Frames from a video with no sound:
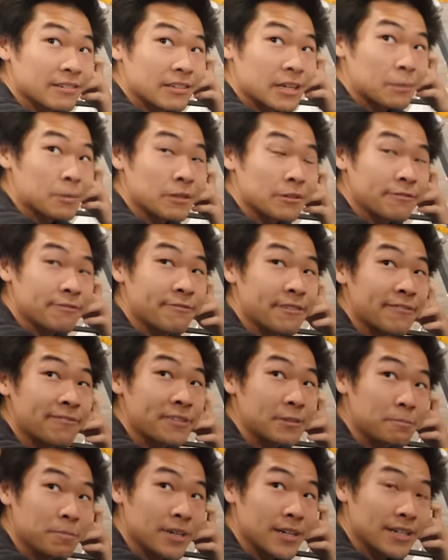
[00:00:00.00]
How about
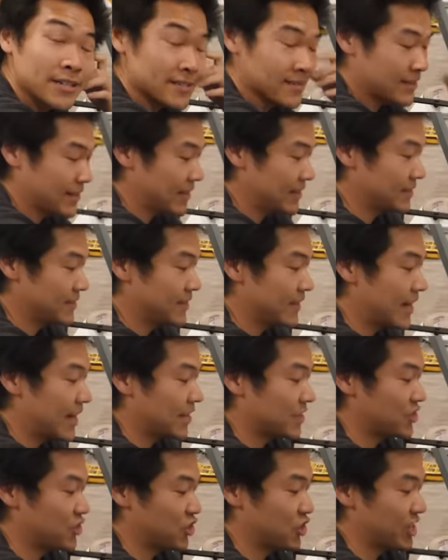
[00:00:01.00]
fifty bucks says the
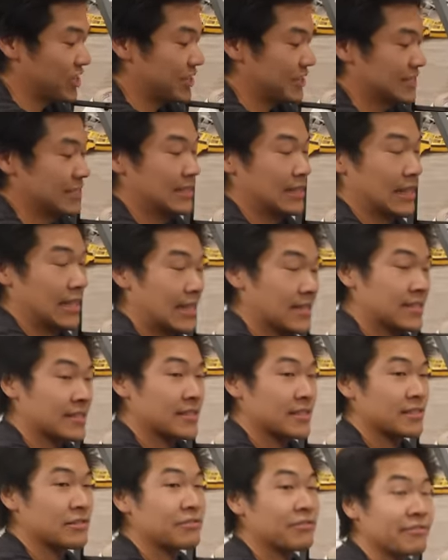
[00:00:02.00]
oxygen is
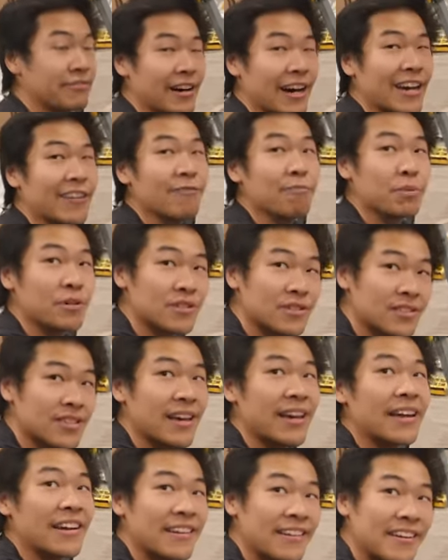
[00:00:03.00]
less than five
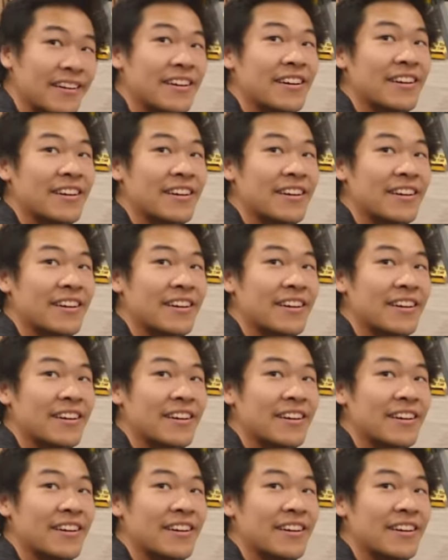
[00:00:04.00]
percent?